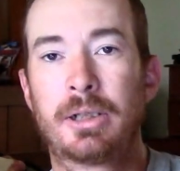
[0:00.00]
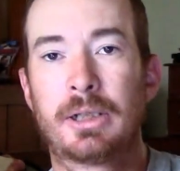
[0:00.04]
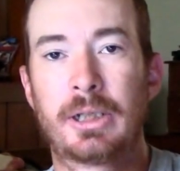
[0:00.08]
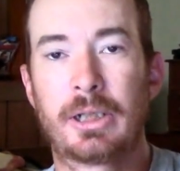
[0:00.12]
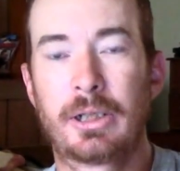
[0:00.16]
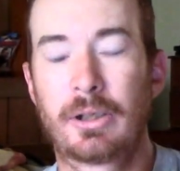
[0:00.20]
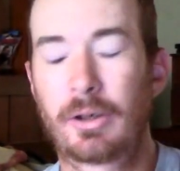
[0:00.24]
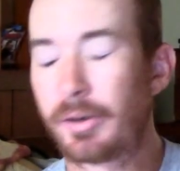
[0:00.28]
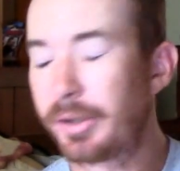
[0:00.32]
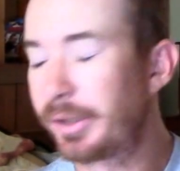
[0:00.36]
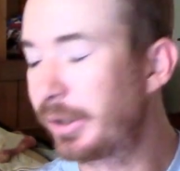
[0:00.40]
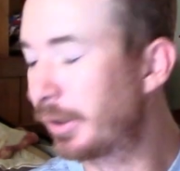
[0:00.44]

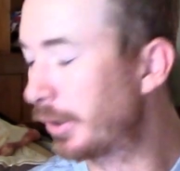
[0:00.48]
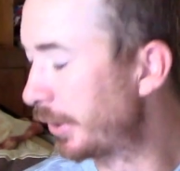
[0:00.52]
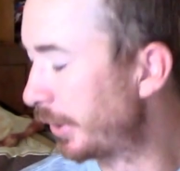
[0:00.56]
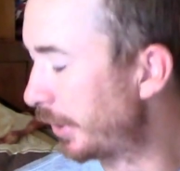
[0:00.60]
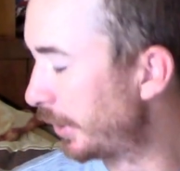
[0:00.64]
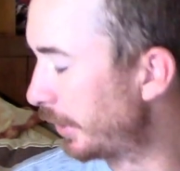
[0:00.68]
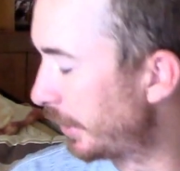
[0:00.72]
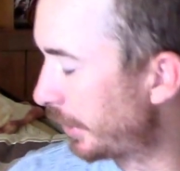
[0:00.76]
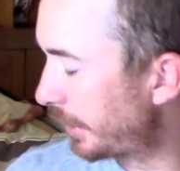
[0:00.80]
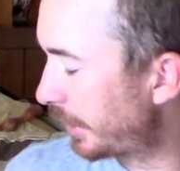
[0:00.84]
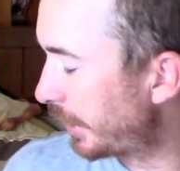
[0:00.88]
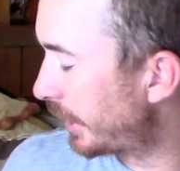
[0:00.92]
And all you're going to
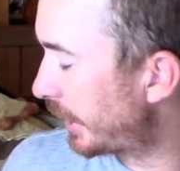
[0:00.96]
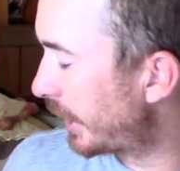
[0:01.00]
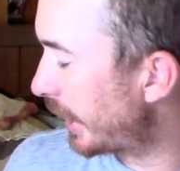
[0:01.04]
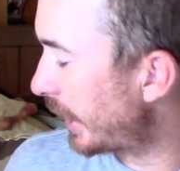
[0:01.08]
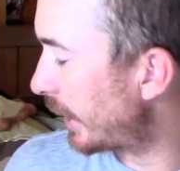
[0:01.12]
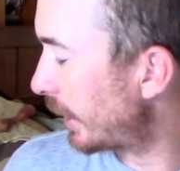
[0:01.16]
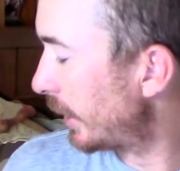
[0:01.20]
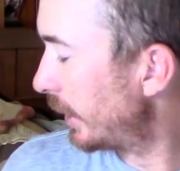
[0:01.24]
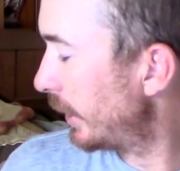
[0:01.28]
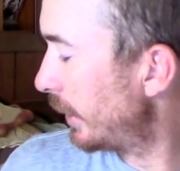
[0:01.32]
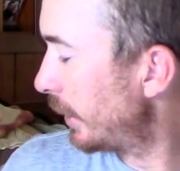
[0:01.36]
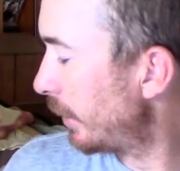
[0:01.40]
do is just take
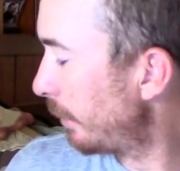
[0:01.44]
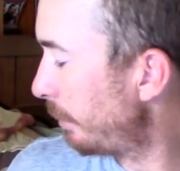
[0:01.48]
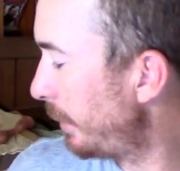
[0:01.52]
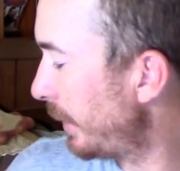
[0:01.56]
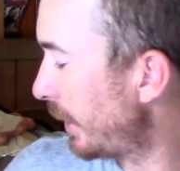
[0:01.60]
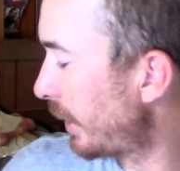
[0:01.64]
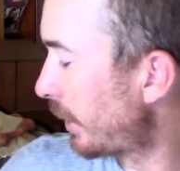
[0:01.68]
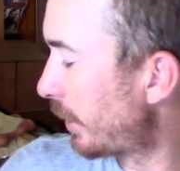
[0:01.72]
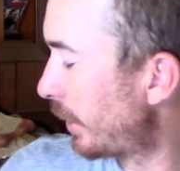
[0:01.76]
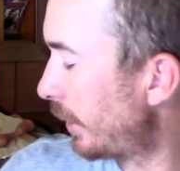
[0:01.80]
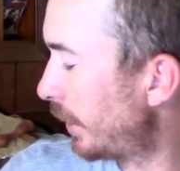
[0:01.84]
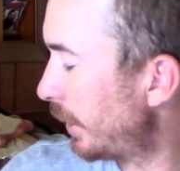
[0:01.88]
a little bit
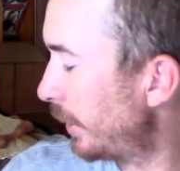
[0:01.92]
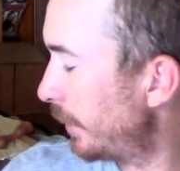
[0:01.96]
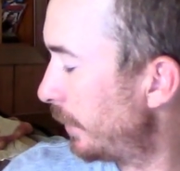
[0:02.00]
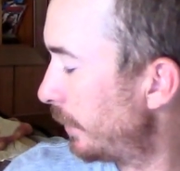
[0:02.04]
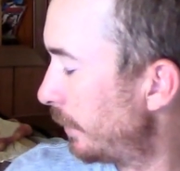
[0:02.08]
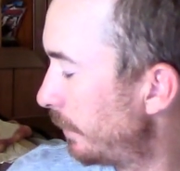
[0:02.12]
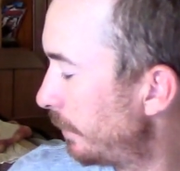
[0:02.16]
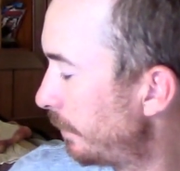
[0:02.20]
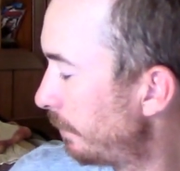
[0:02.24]
of glue